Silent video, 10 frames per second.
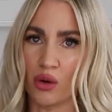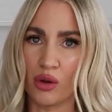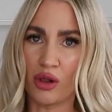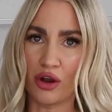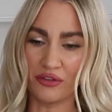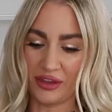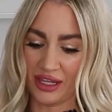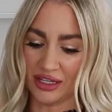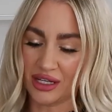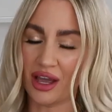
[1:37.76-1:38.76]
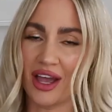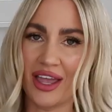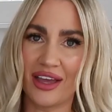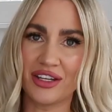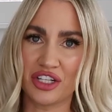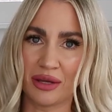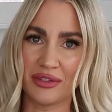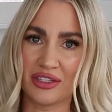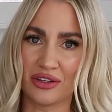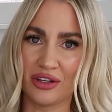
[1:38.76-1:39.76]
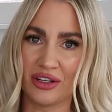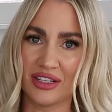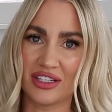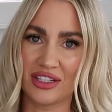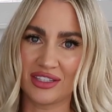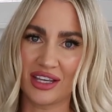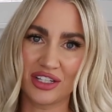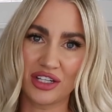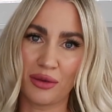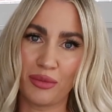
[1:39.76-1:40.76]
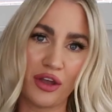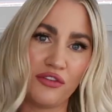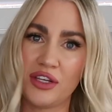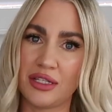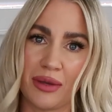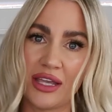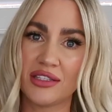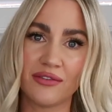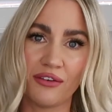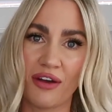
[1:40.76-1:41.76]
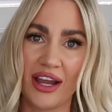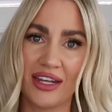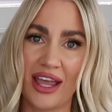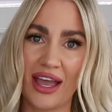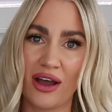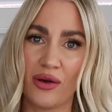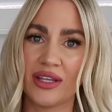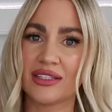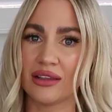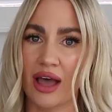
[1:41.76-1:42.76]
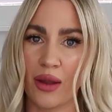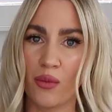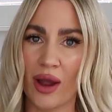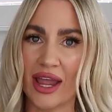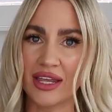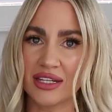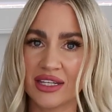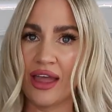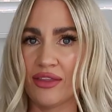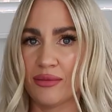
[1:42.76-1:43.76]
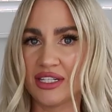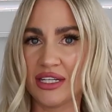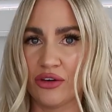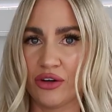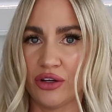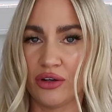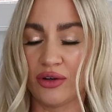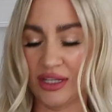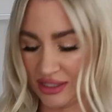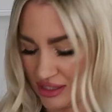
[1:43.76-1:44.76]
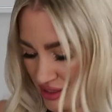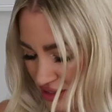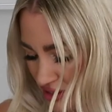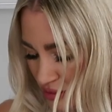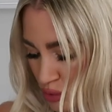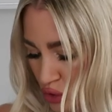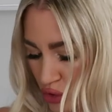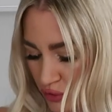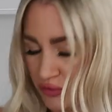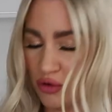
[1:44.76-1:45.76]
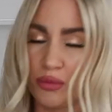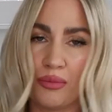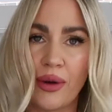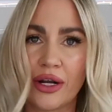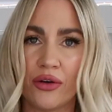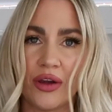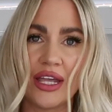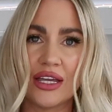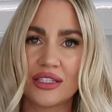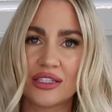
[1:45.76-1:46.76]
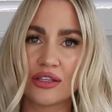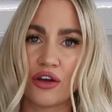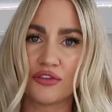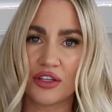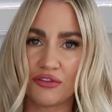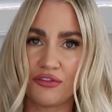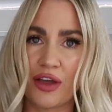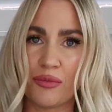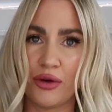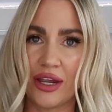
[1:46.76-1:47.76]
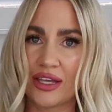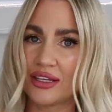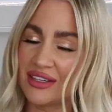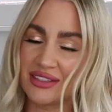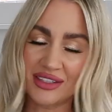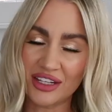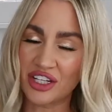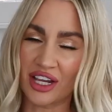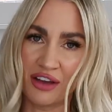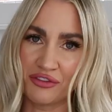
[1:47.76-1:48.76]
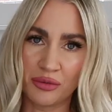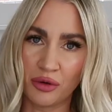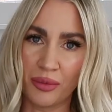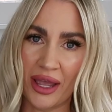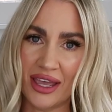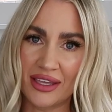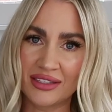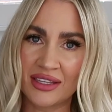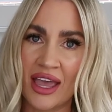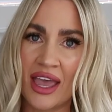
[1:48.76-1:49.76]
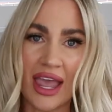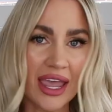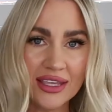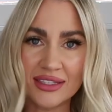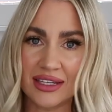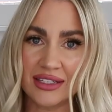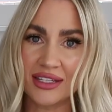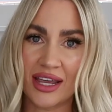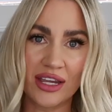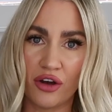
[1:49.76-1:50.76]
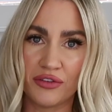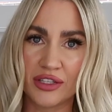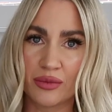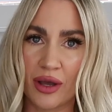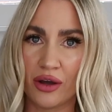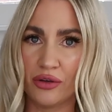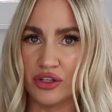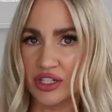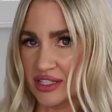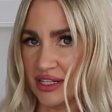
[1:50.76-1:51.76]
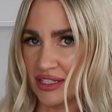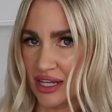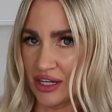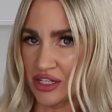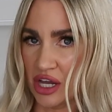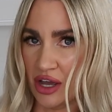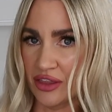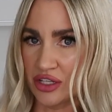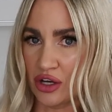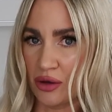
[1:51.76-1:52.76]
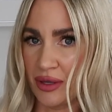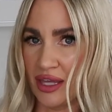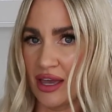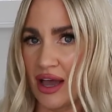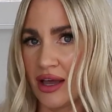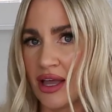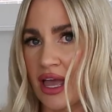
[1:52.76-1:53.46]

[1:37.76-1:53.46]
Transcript: all over the entire jumpsuit. It's just such a perfect piece for right now. It's lightweight, and the material is just this beautiful buttery soft fabric. Such a comfortable piece. Easy to take off as well. You just need to untie the top here